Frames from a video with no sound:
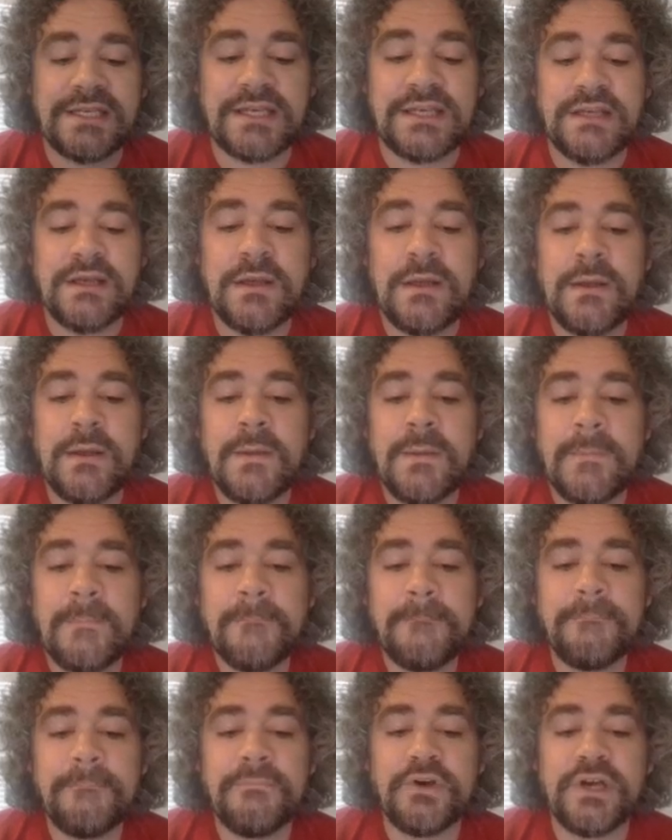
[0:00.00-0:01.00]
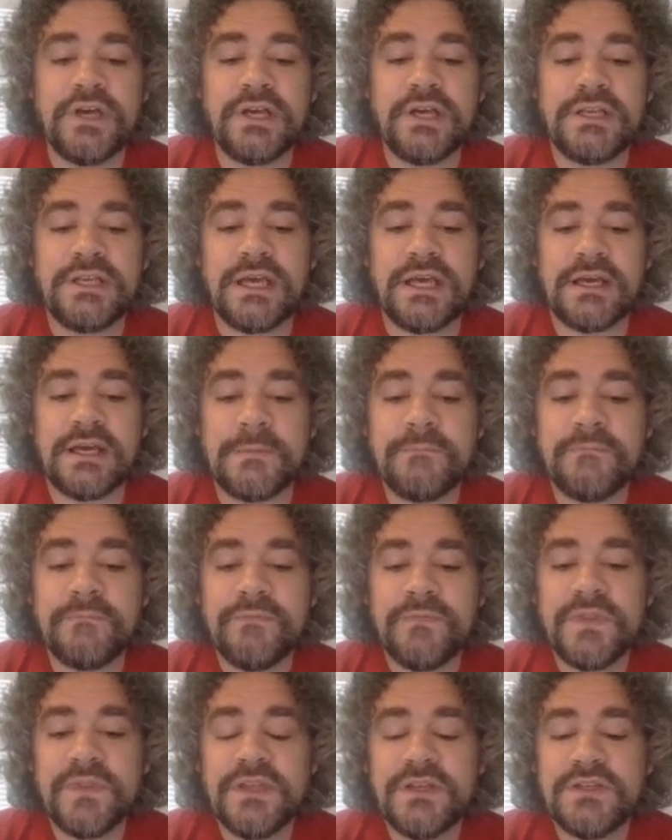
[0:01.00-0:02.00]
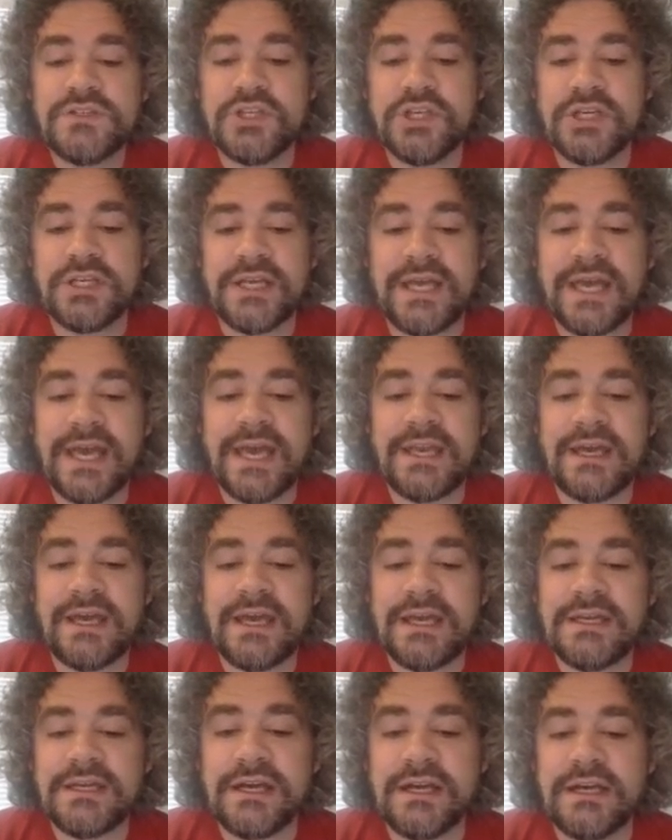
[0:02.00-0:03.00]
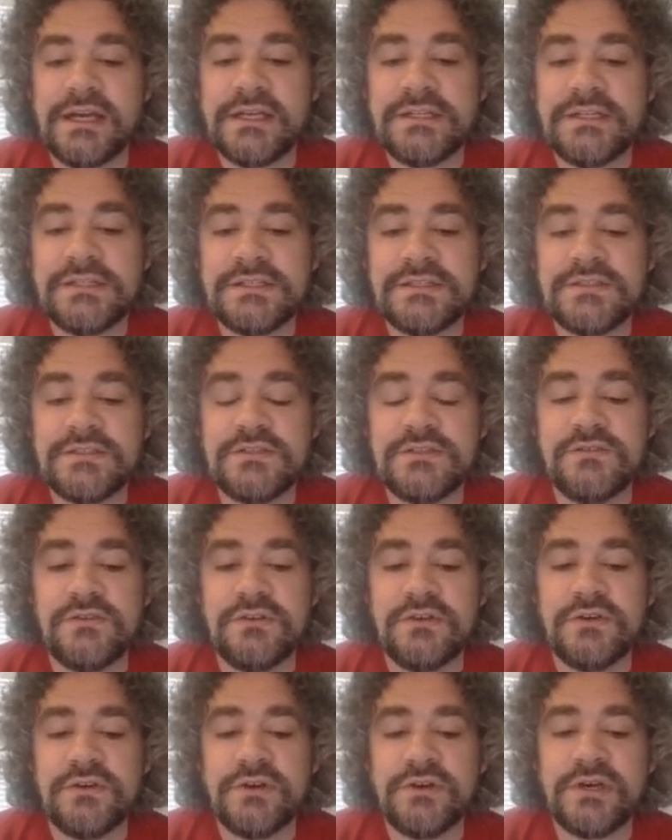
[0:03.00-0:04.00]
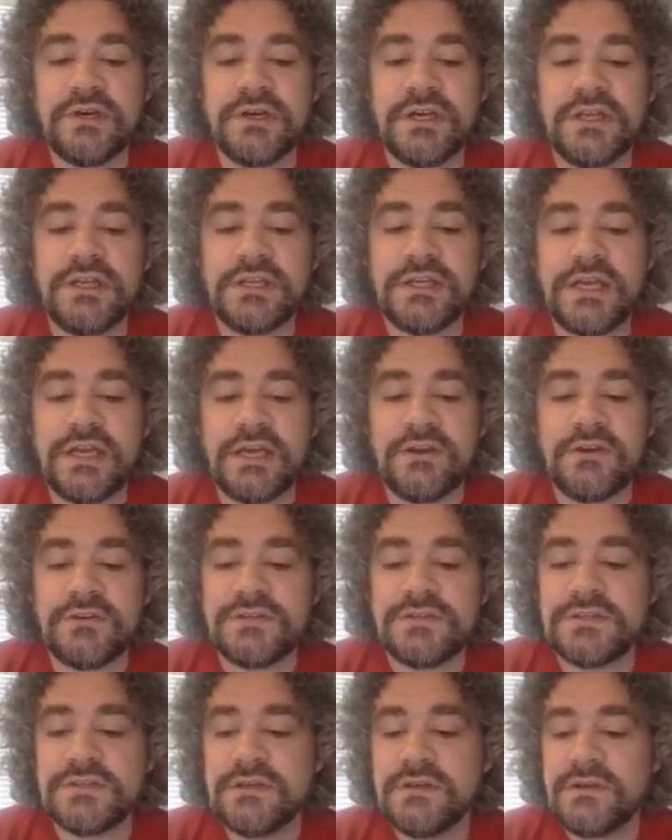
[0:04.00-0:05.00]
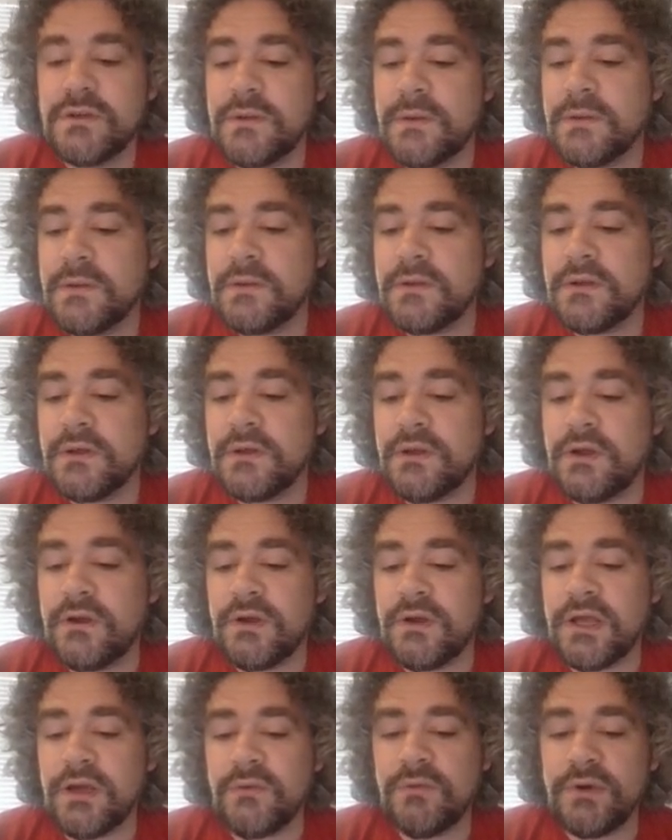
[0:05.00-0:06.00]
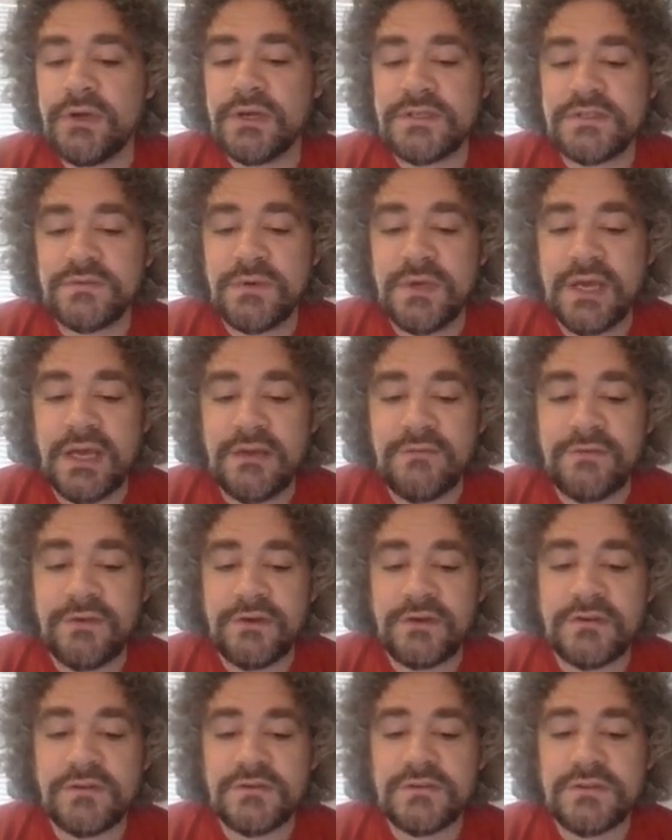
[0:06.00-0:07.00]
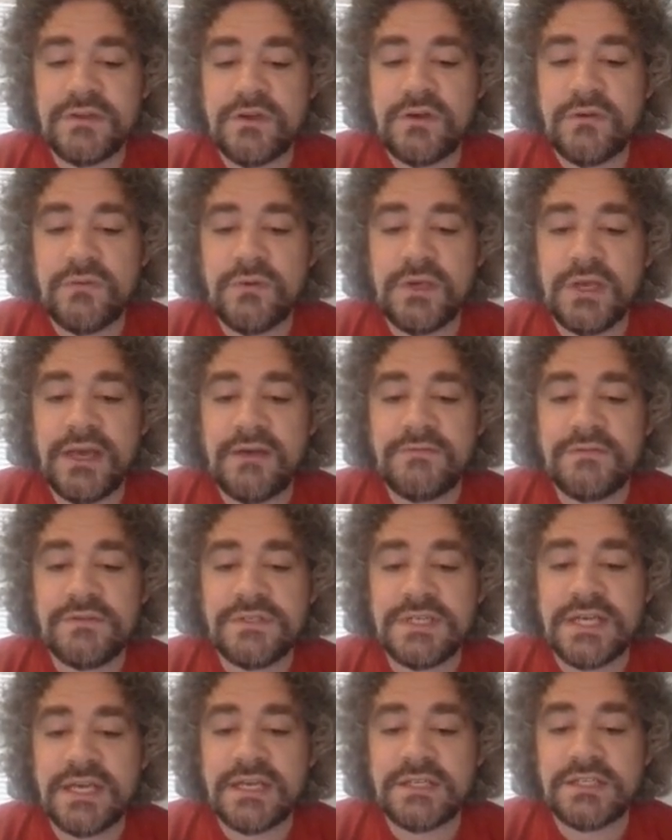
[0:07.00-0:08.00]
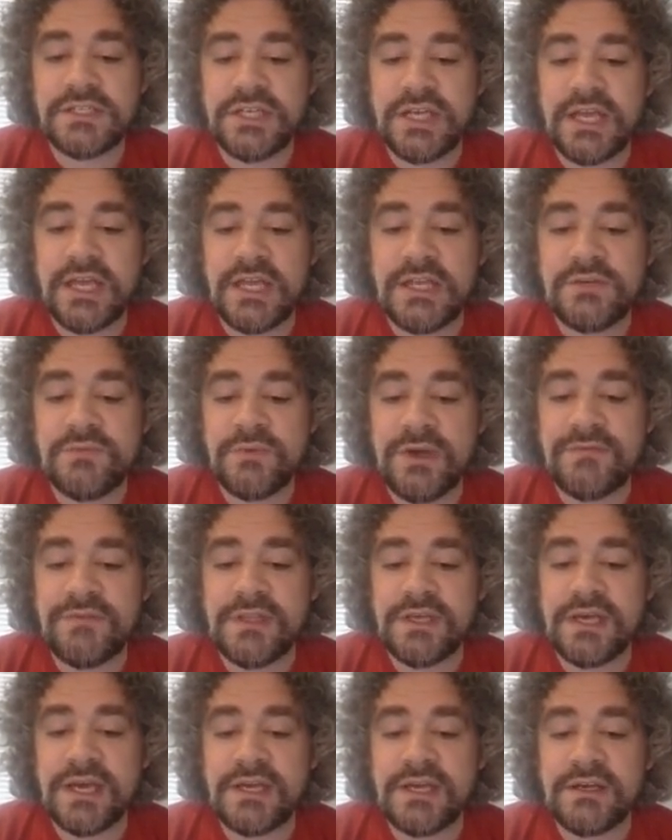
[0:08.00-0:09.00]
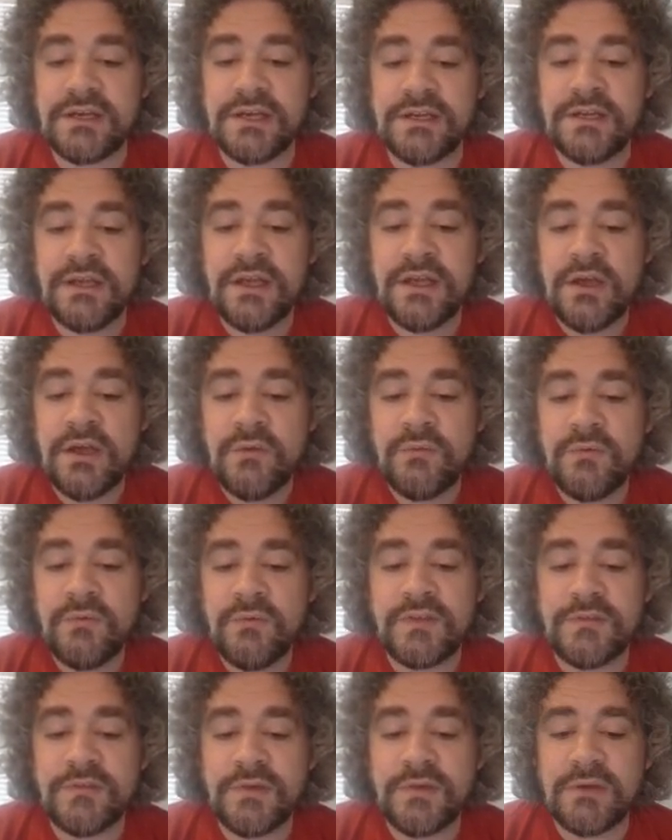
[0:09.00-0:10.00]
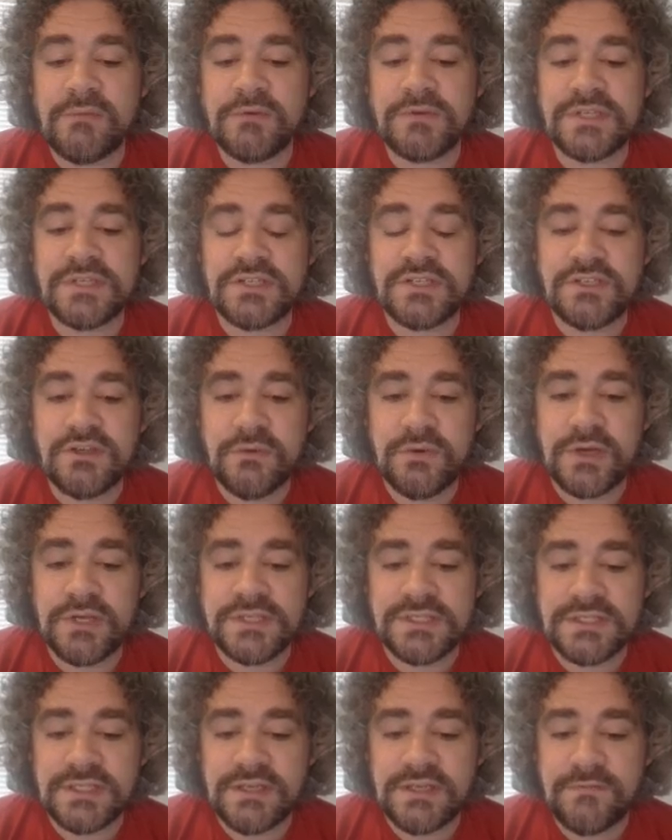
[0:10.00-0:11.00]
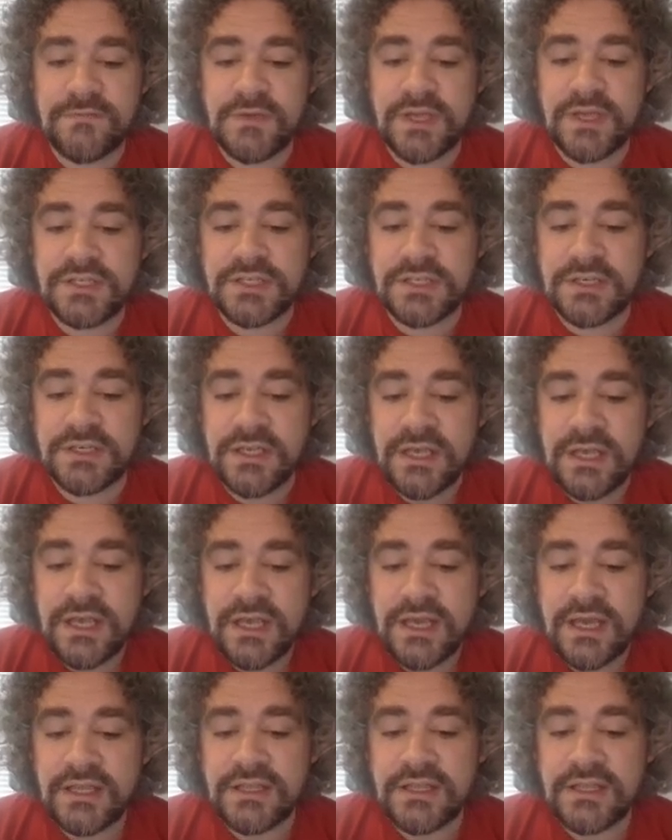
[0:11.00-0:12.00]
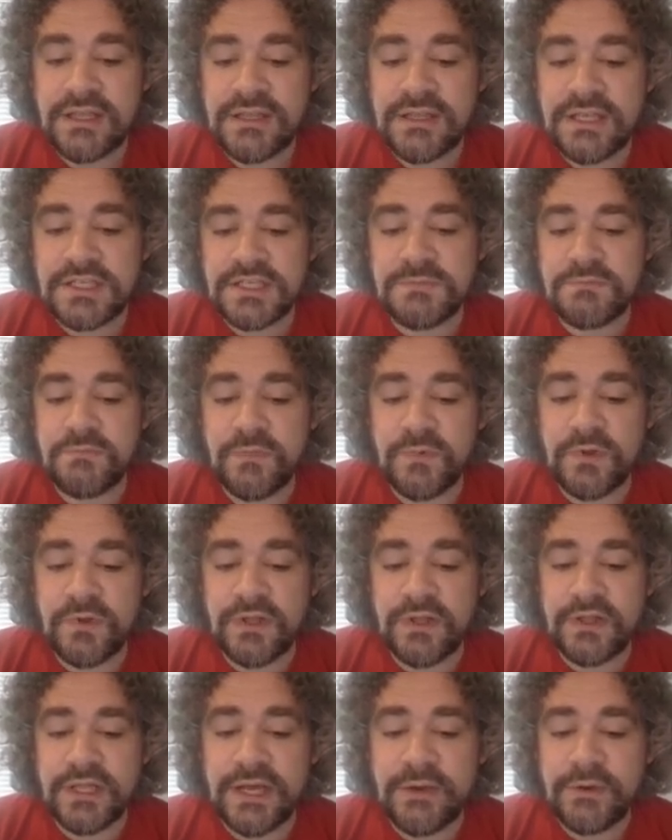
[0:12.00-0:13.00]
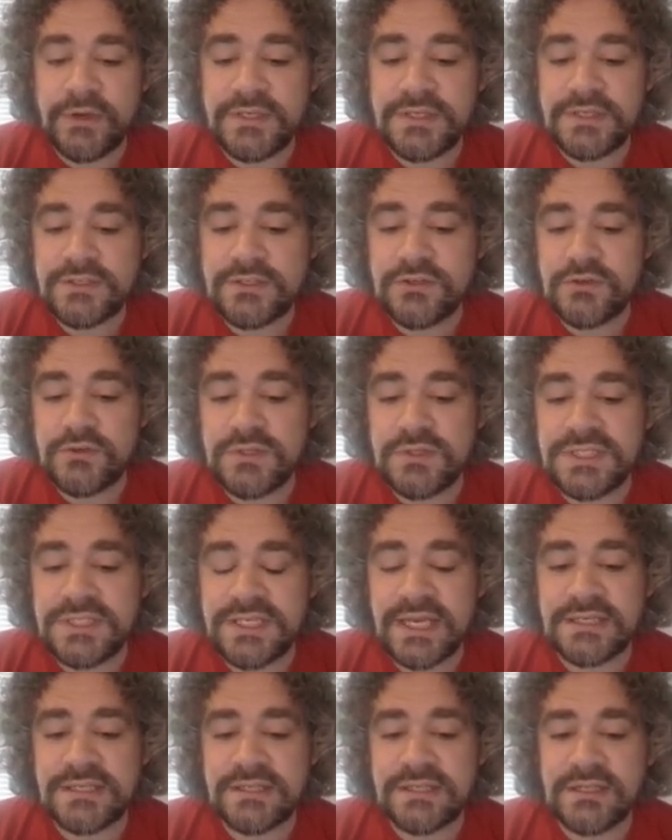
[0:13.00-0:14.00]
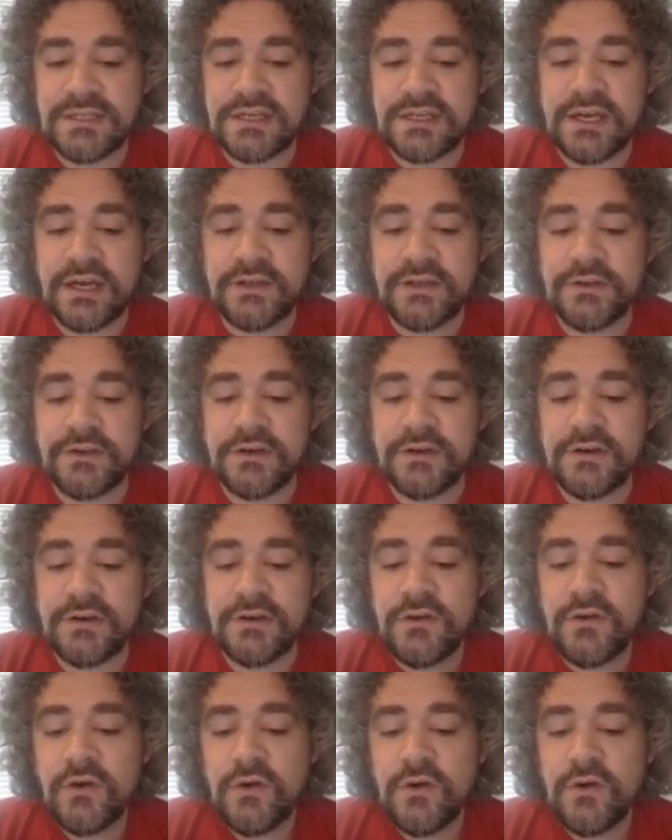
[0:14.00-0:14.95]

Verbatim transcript: did. But yeah, so you can add icons to your indicators. All right, what else do we have here? So we have set, change, we have the icon. We have the bubbles that show us the information, and then these allow us to set the color